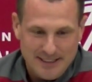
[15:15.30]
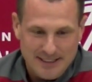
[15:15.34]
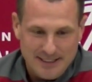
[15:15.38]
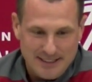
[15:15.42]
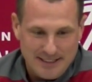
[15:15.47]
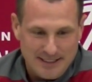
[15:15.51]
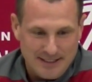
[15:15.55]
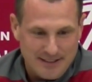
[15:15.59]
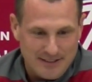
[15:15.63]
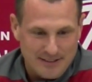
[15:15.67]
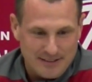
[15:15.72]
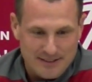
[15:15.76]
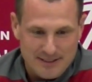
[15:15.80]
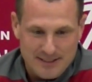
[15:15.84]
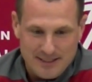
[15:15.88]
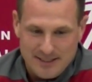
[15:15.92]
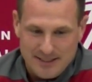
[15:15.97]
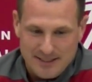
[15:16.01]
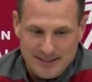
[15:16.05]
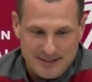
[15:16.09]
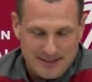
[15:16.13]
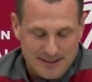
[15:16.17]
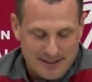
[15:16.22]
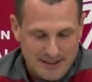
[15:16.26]
you know,
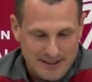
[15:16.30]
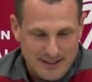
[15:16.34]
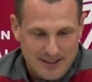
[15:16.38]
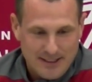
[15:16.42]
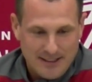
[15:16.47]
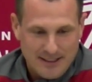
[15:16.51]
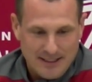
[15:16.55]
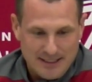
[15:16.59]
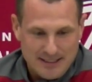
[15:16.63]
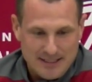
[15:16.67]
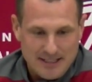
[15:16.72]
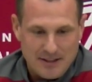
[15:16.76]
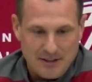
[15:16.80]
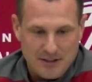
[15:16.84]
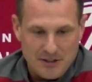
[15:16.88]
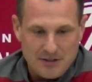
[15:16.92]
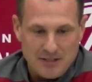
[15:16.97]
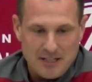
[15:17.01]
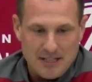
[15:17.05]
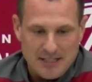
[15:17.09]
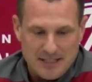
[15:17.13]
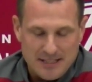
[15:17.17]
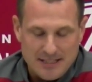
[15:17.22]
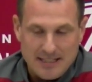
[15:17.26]
just like I said,
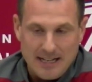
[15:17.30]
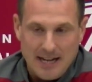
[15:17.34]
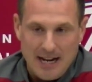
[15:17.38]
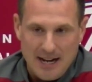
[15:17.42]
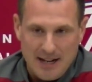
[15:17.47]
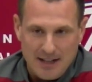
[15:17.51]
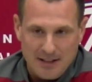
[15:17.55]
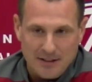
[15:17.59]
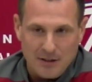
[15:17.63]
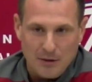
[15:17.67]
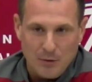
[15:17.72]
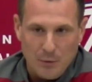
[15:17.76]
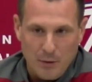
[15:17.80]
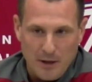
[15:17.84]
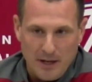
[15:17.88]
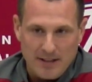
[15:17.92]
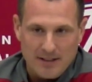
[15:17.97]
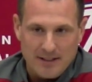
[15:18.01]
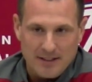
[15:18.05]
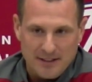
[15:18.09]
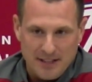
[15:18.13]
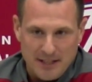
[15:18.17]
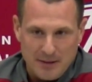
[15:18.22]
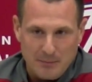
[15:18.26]
there's a style and a way
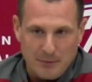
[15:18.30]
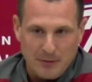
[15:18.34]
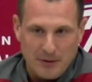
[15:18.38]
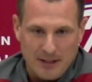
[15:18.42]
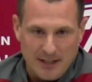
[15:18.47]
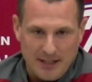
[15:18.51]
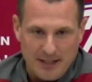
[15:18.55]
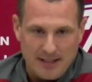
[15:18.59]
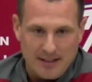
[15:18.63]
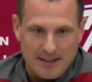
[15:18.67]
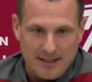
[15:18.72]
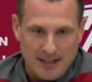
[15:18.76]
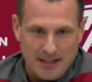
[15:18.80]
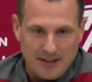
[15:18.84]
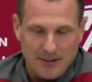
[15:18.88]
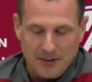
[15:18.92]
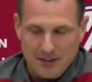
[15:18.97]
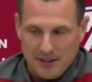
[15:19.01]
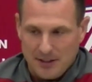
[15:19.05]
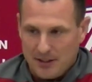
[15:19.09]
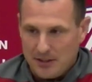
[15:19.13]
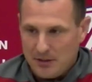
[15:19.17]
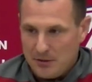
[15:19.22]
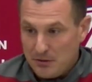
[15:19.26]
that they play that I
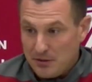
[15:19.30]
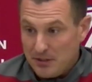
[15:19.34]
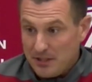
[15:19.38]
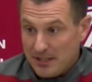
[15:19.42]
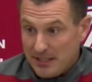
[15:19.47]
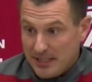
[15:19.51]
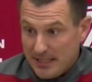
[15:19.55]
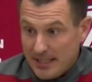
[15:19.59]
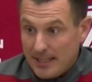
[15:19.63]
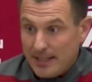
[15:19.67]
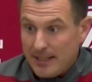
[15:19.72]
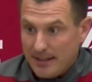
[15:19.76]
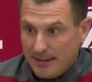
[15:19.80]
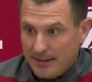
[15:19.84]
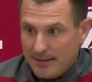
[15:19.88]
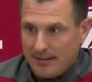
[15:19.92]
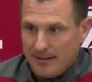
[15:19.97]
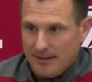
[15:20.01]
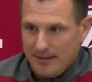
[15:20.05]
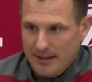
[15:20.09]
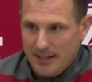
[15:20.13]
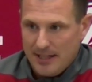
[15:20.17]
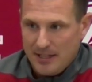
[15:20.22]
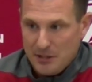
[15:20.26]
think you see
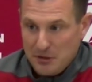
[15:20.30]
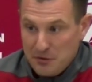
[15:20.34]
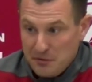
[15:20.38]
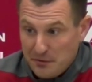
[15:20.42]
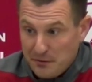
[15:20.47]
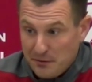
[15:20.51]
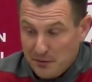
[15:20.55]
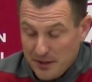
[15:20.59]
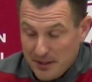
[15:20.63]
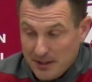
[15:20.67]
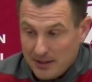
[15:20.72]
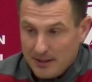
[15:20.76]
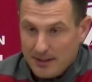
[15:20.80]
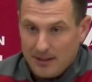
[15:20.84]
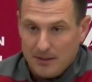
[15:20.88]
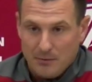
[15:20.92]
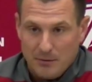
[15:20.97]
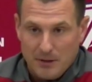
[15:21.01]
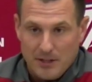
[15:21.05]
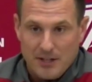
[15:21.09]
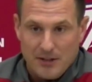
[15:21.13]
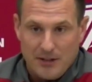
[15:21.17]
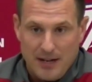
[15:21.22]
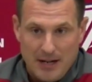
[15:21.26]
it and you feel it
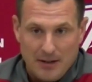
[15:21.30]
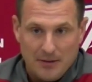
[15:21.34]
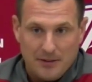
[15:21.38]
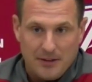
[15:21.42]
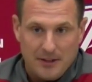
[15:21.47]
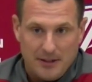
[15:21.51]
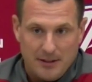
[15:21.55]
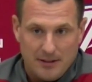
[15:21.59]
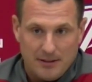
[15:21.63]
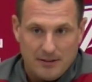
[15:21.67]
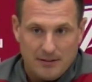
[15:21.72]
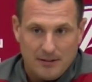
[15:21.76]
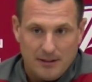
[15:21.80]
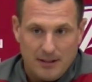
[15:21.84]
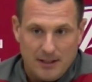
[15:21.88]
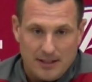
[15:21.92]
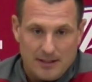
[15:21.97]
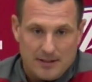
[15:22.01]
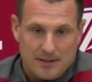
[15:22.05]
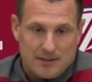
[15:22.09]
when you're out there, right?